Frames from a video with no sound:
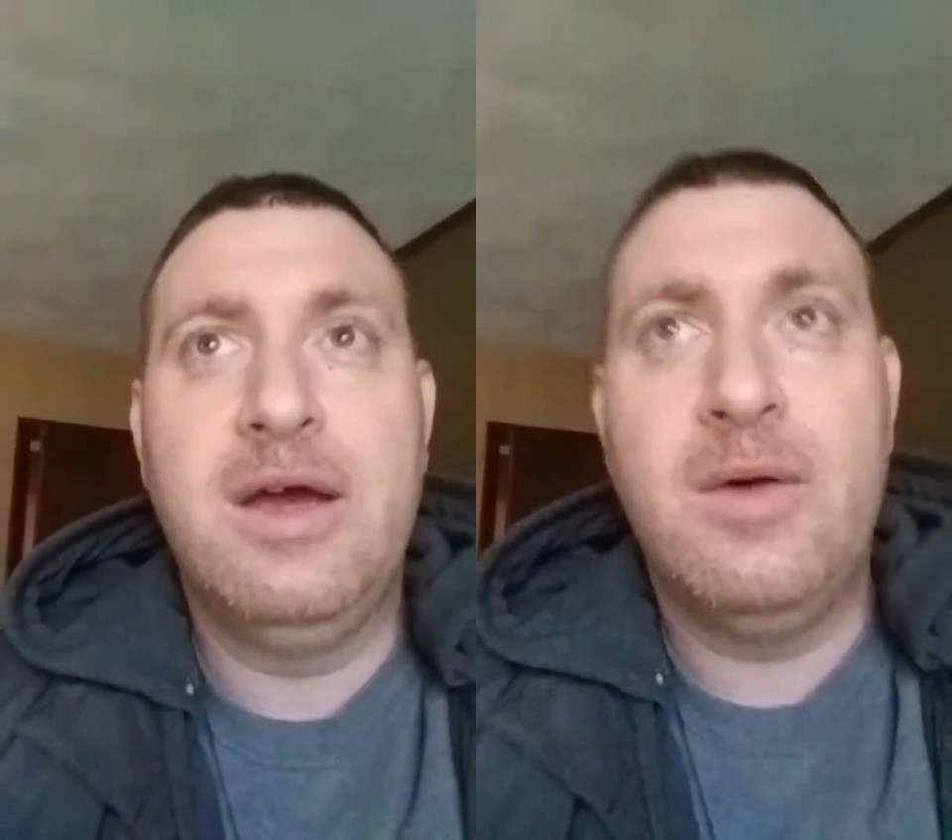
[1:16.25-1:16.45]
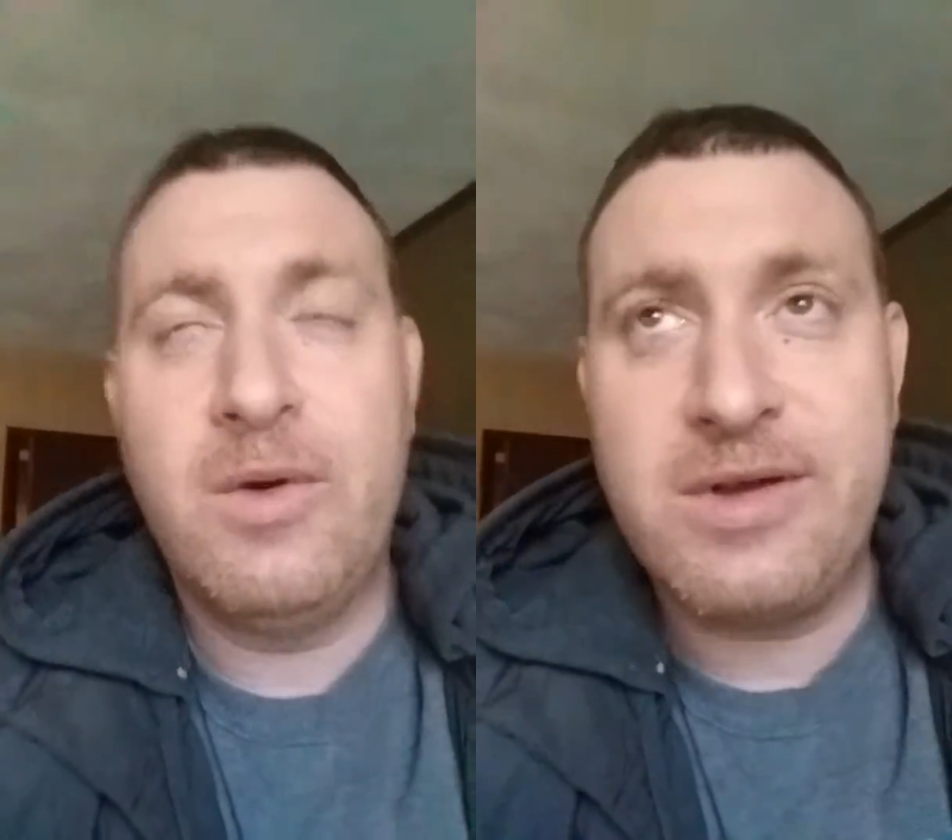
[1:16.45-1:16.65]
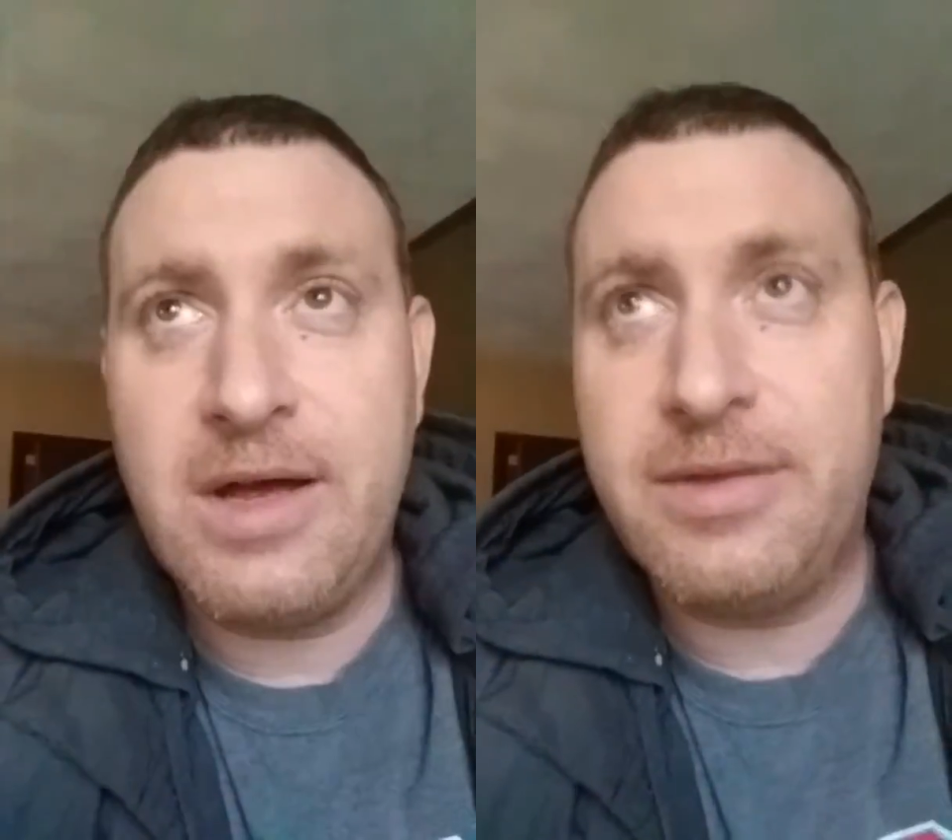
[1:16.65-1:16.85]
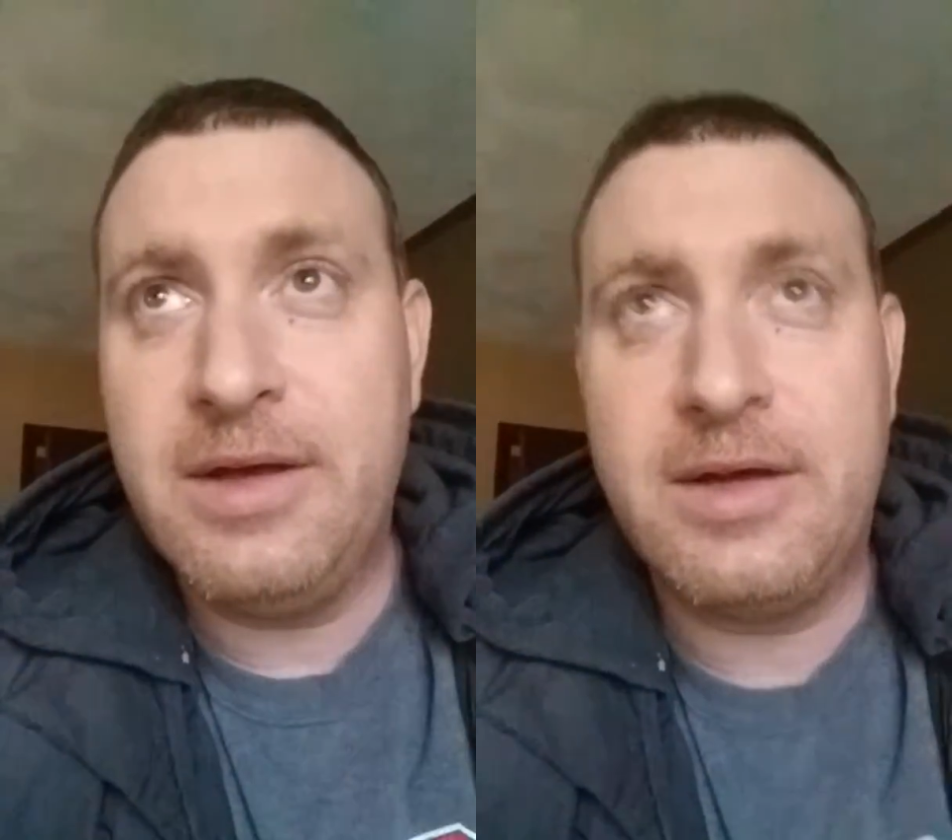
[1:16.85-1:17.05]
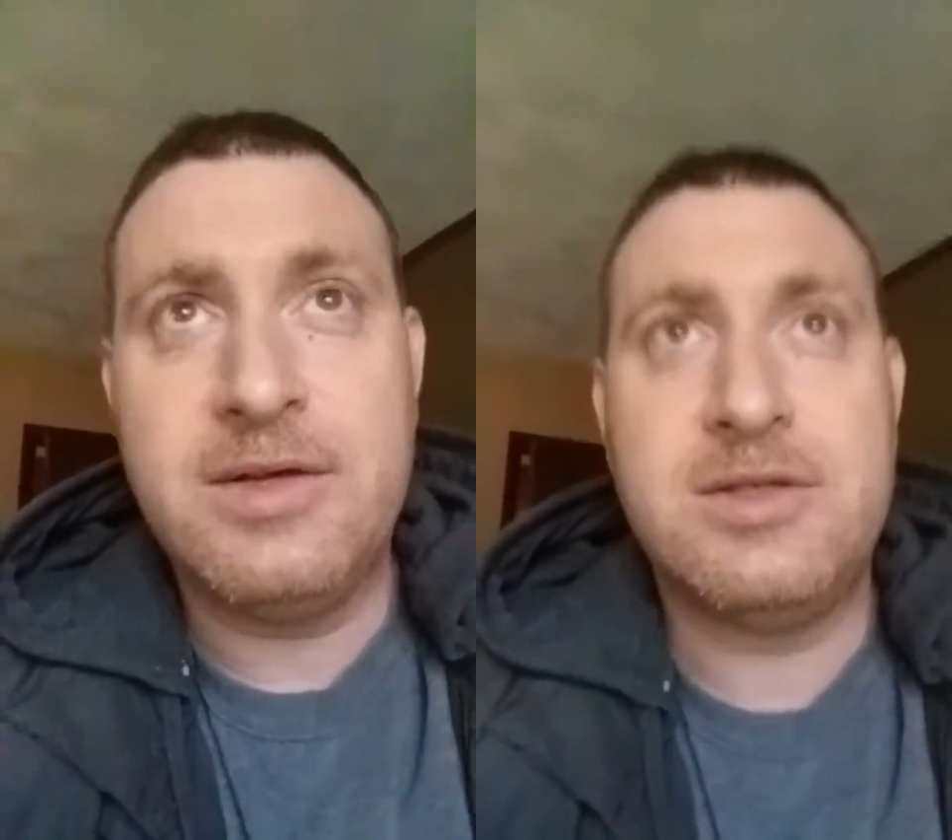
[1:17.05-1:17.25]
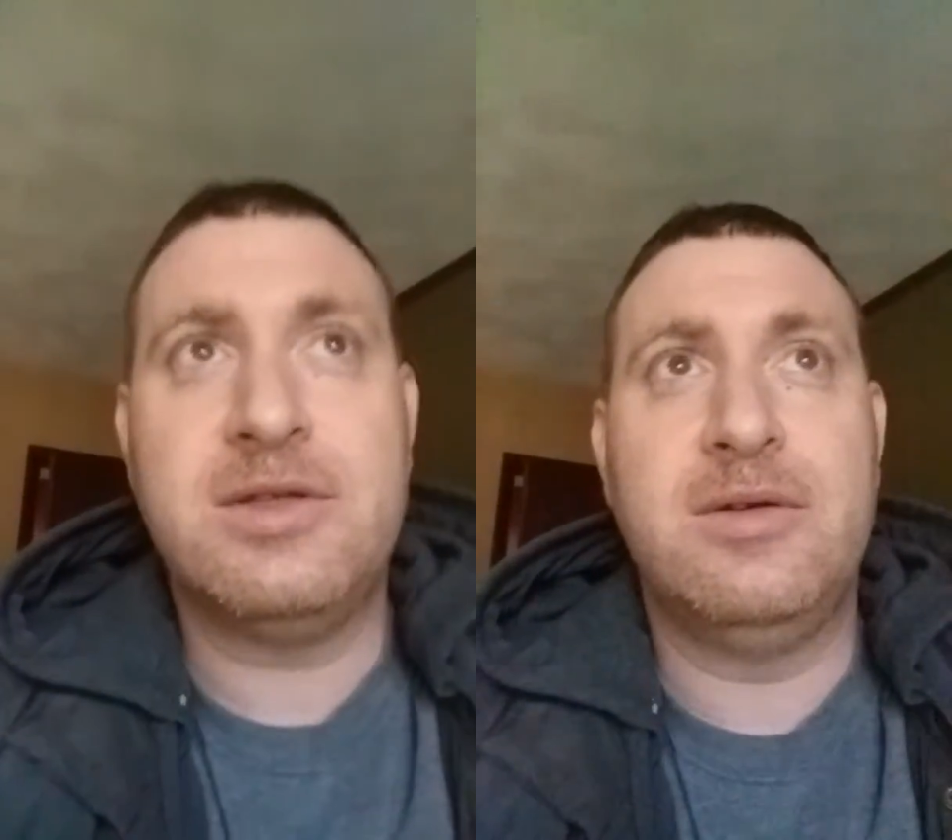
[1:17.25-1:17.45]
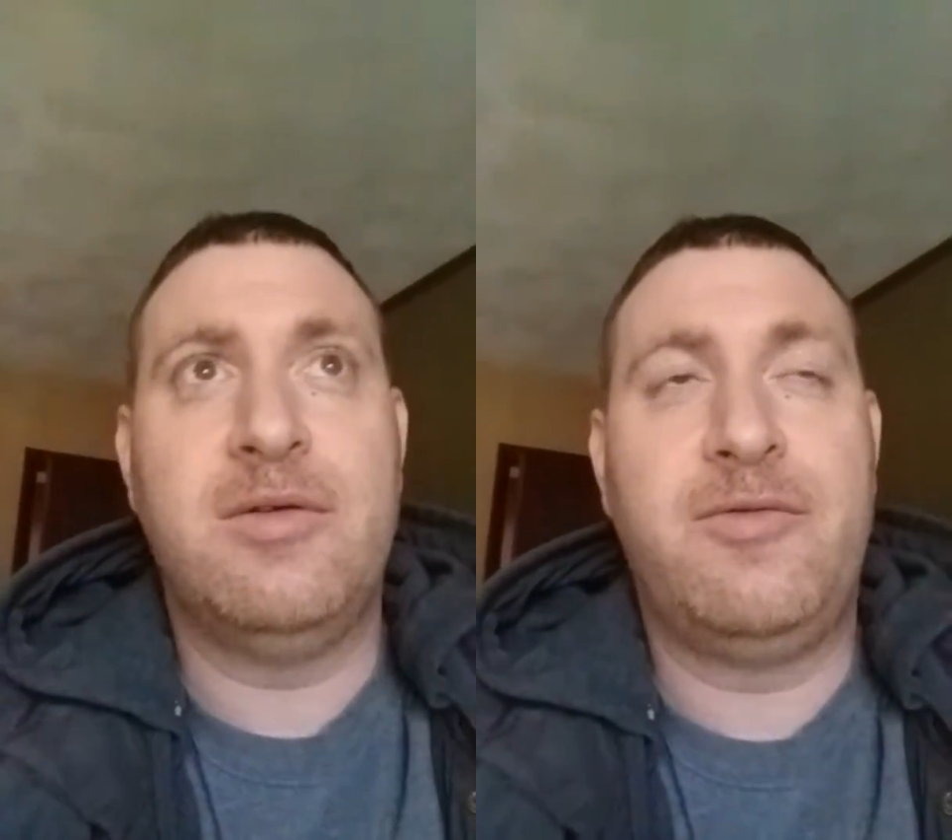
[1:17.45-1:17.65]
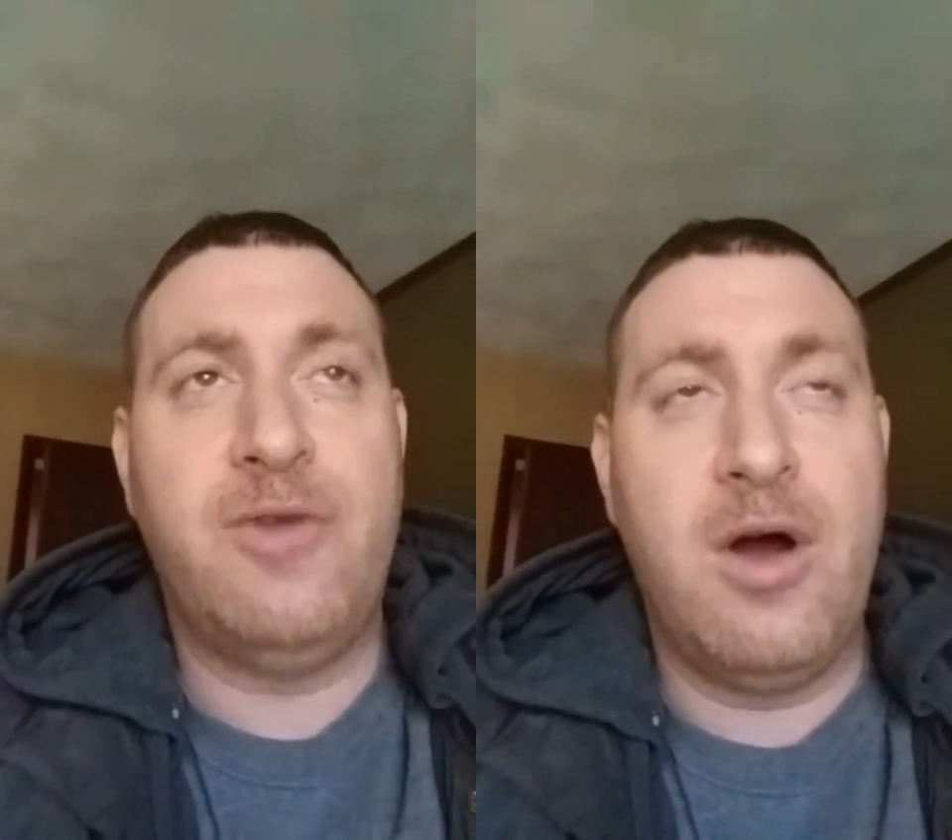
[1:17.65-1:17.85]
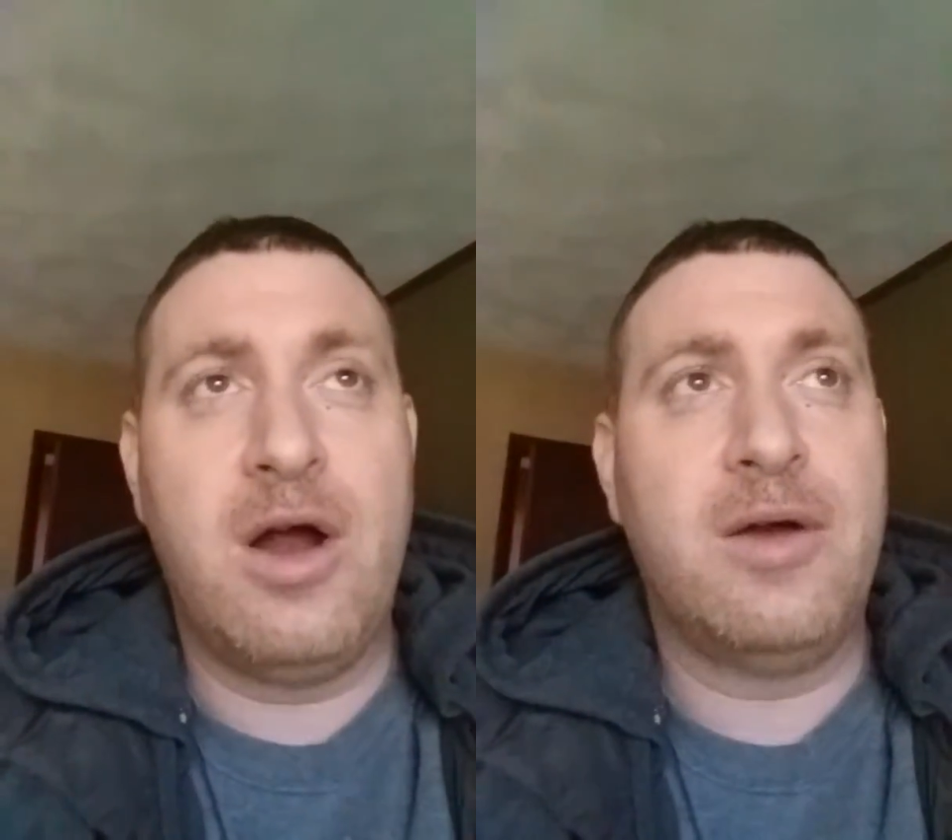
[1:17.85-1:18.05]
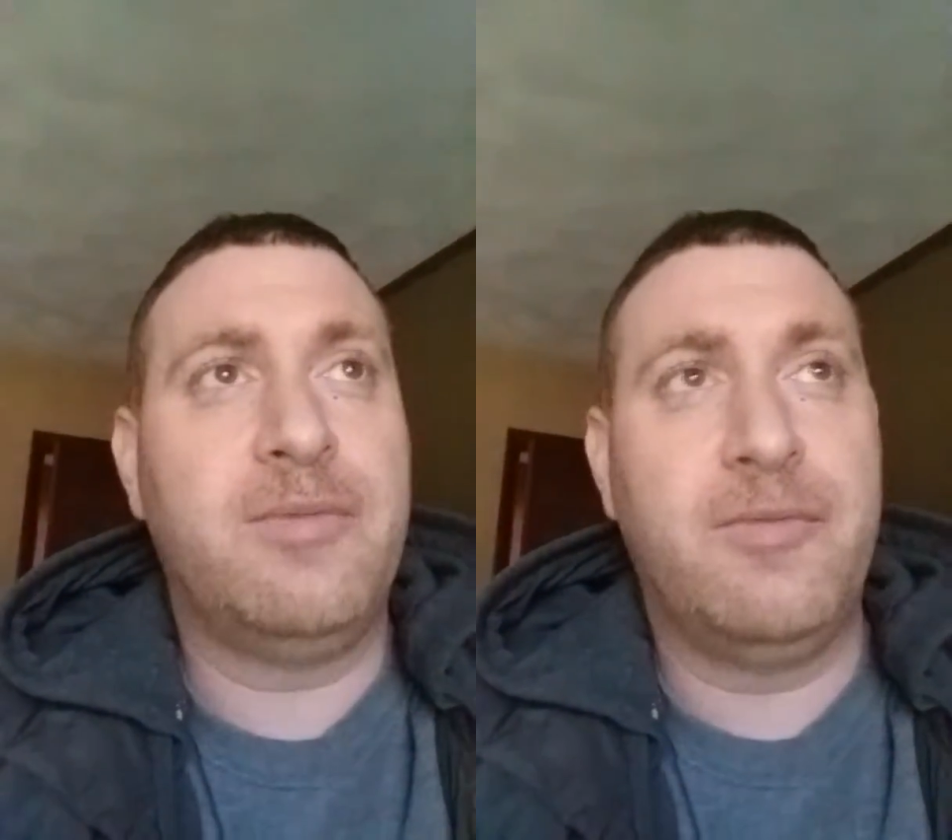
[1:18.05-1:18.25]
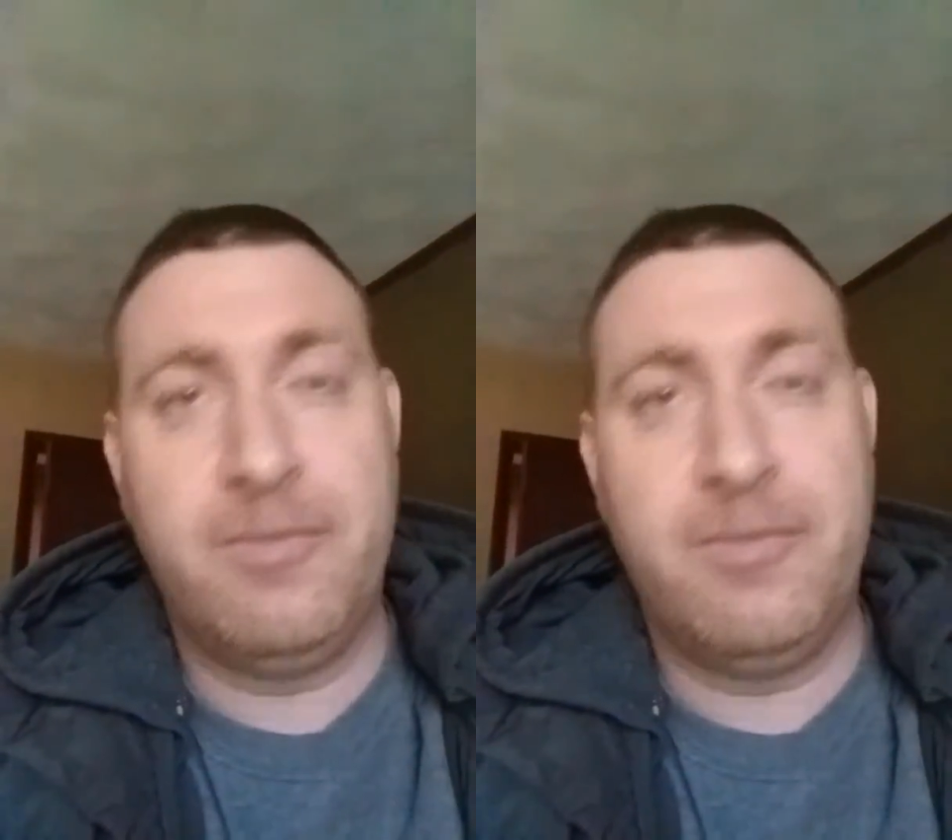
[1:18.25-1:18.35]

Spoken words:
which I think is far